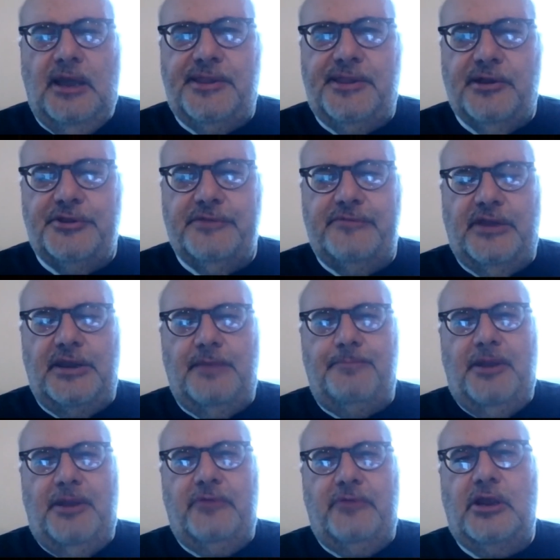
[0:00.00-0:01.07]
sort of an
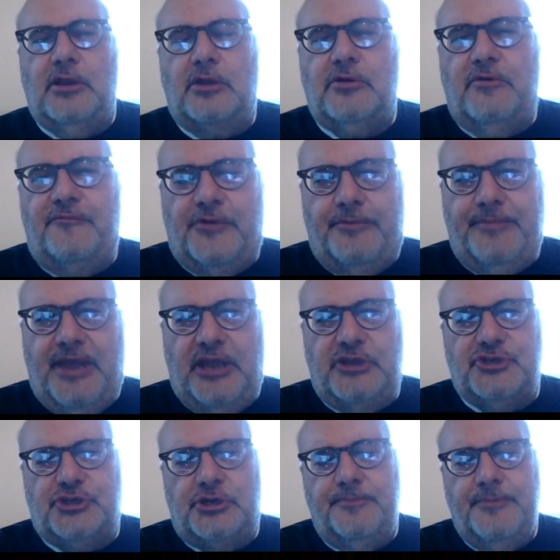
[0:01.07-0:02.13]
empirical
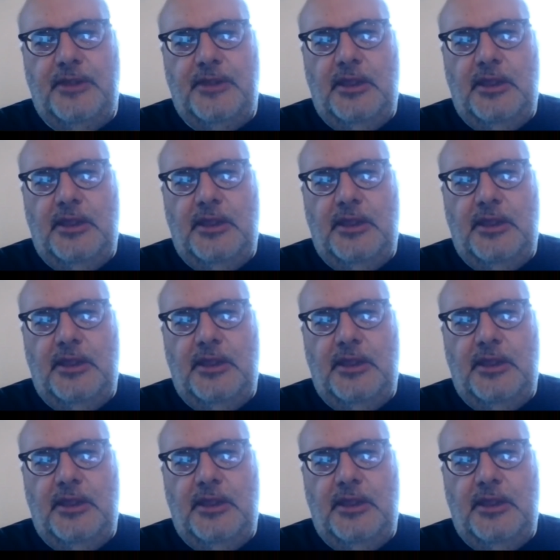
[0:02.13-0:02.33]
confirmation